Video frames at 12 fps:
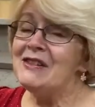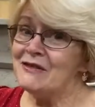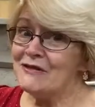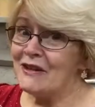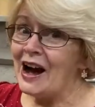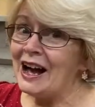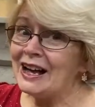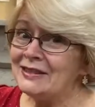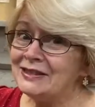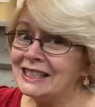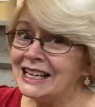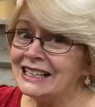
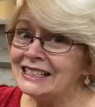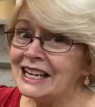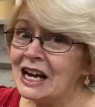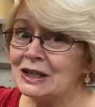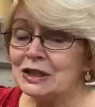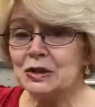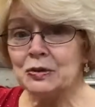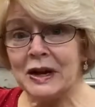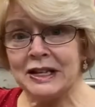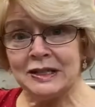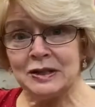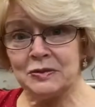Five little ducks
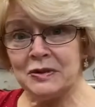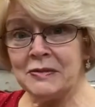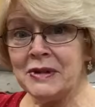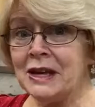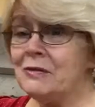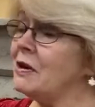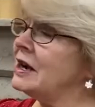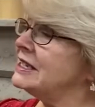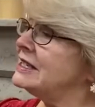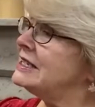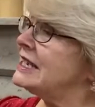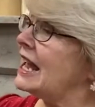went swimming
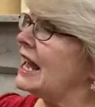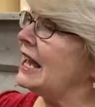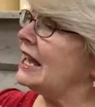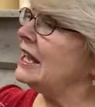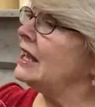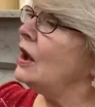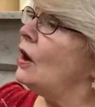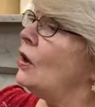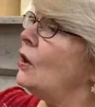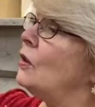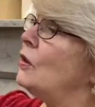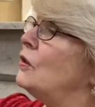one day
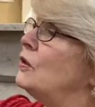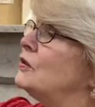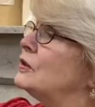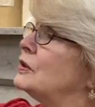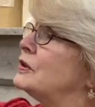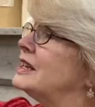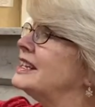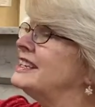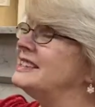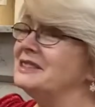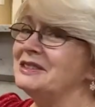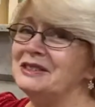over the
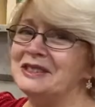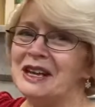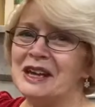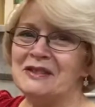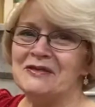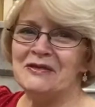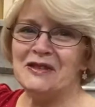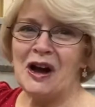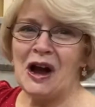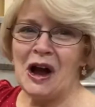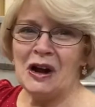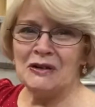hills and
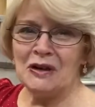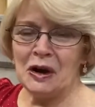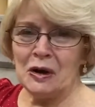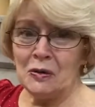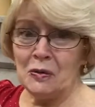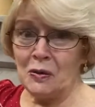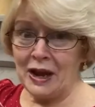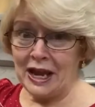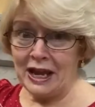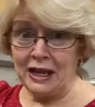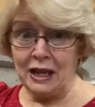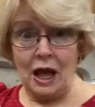far
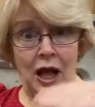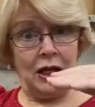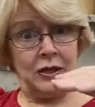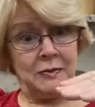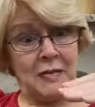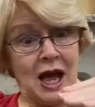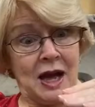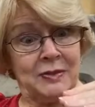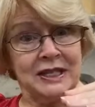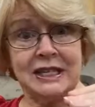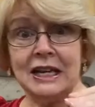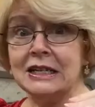away. The
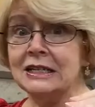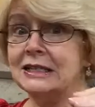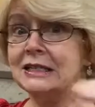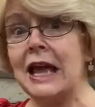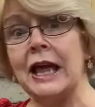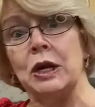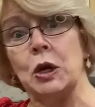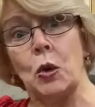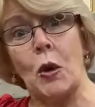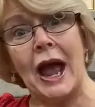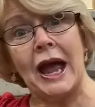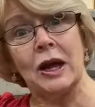mama duck said
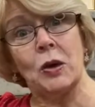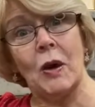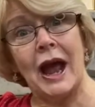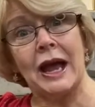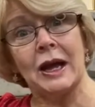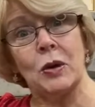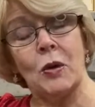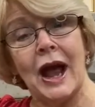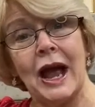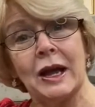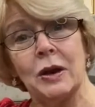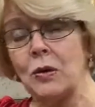quack, quack,
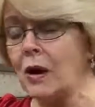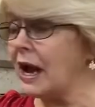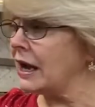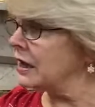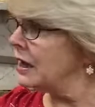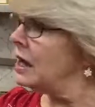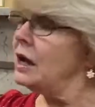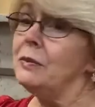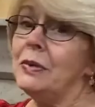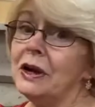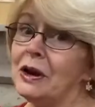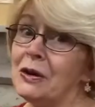quack, quack,
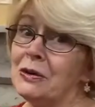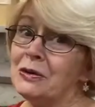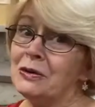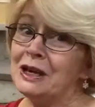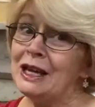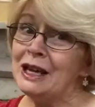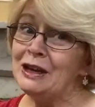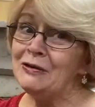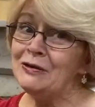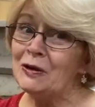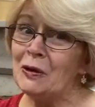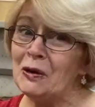but only
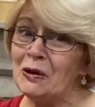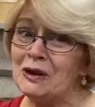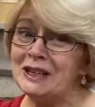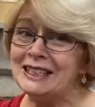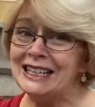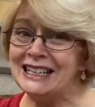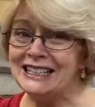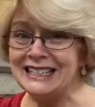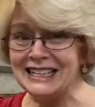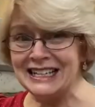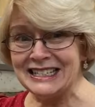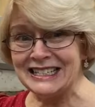four little
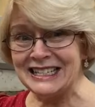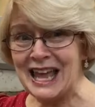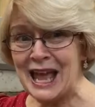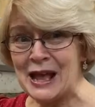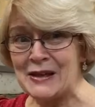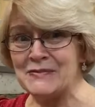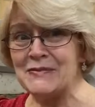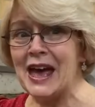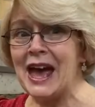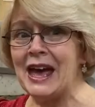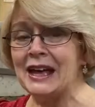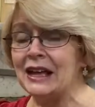ducks came
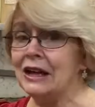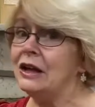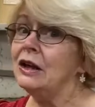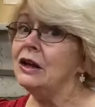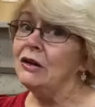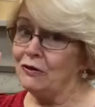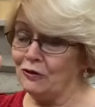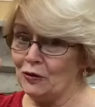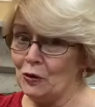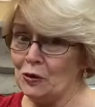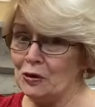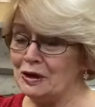back.
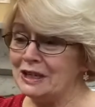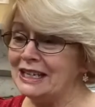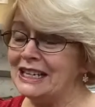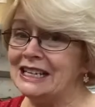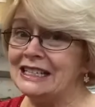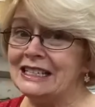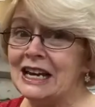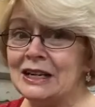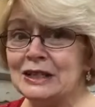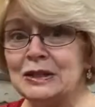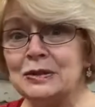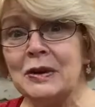Four little
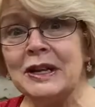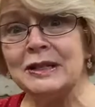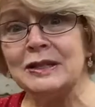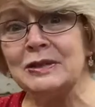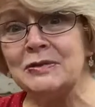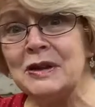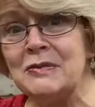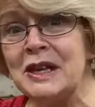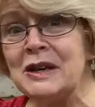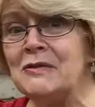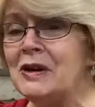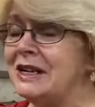ducks went
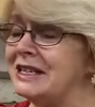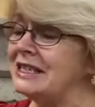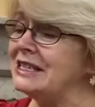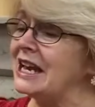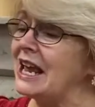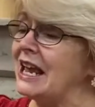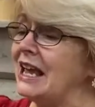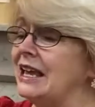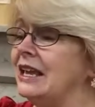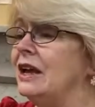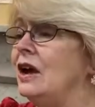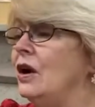swimming one
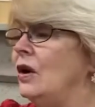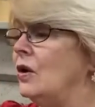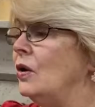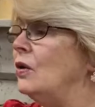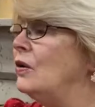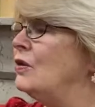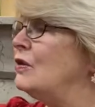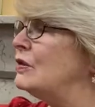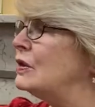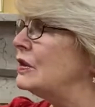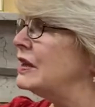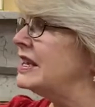day
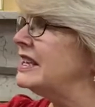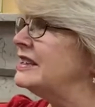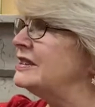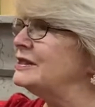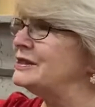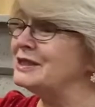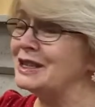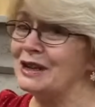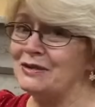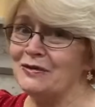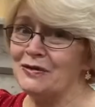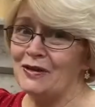over the hills
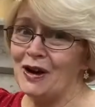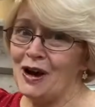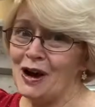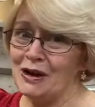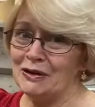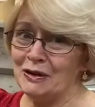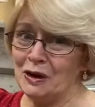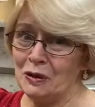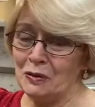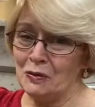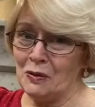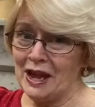and far
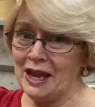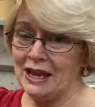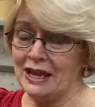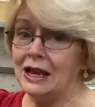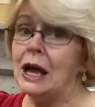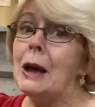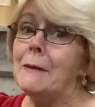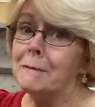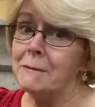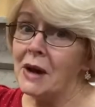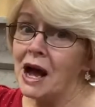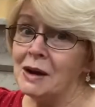away.
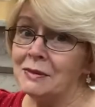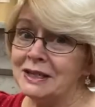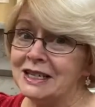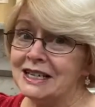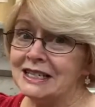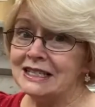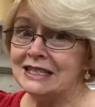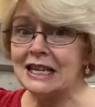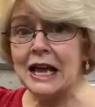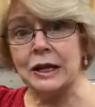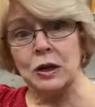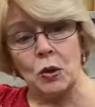Mama duck
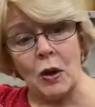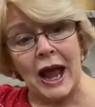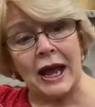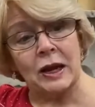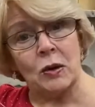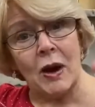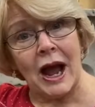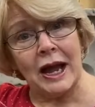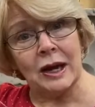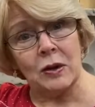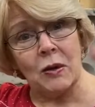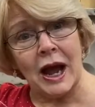said quack,
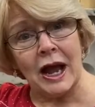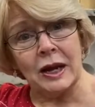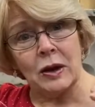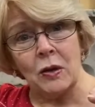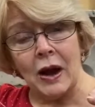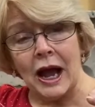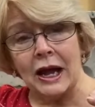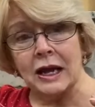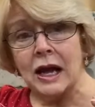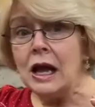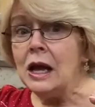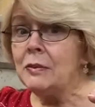quack, quack,
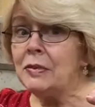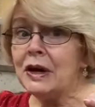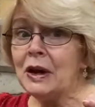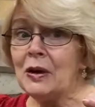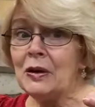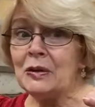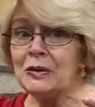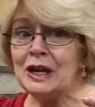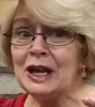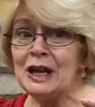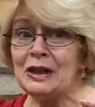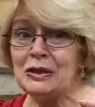quack, but
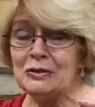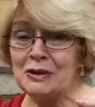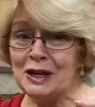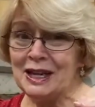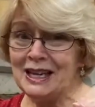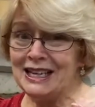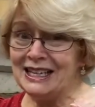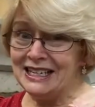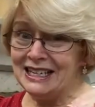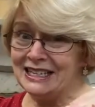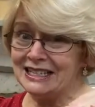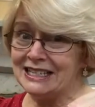only three
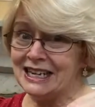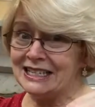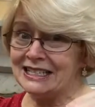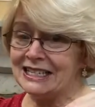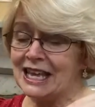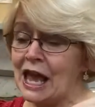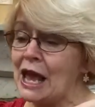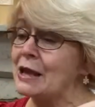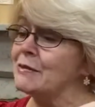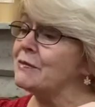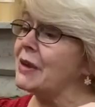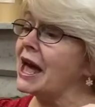little ducks
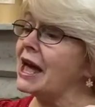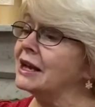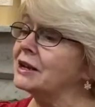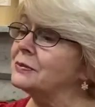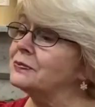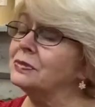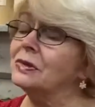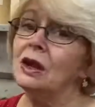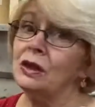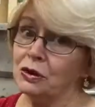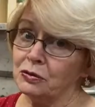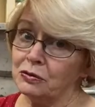came back.
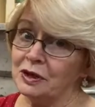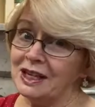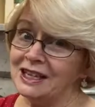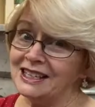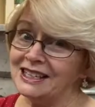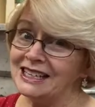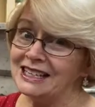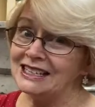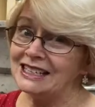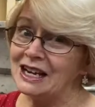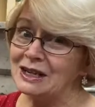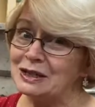Three
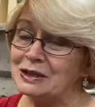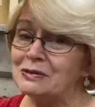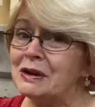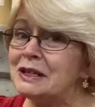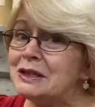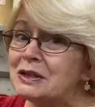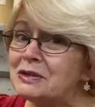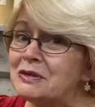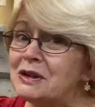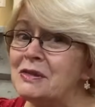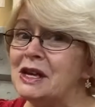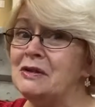little ducks went
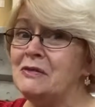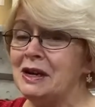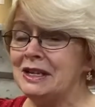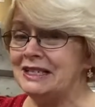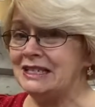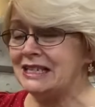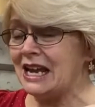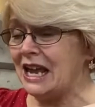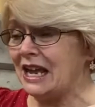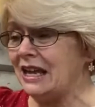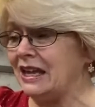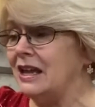swimming one
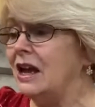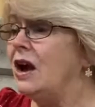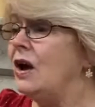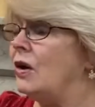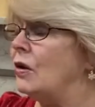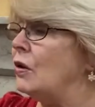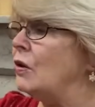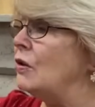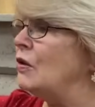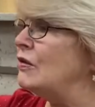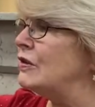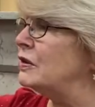day
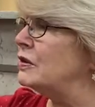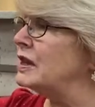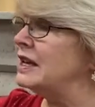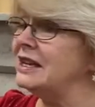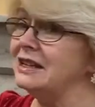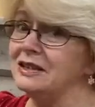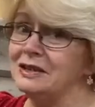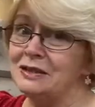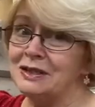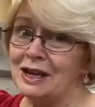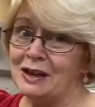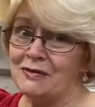over the
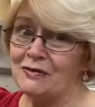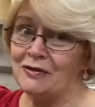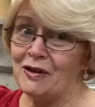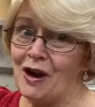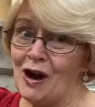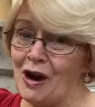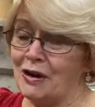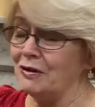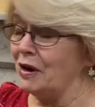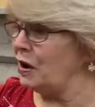hills and far